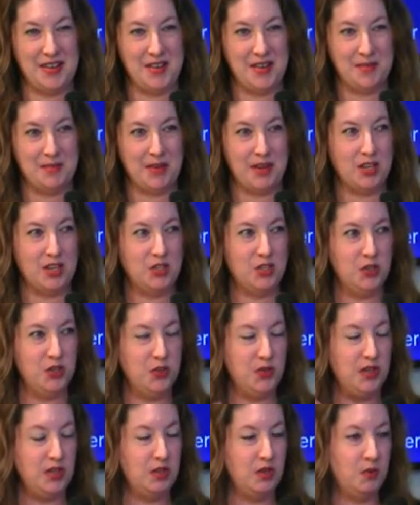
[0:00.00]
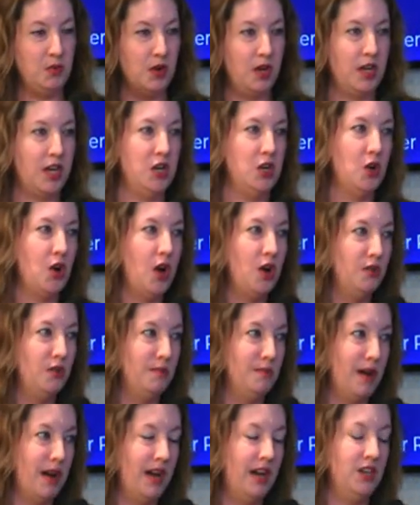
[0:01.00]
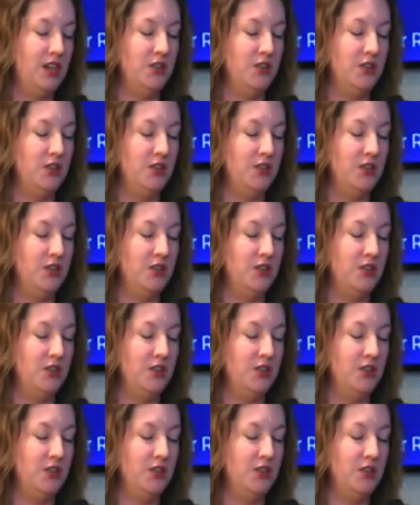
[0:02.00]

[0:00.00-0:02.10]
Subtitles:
because you're doing the work in your own mind,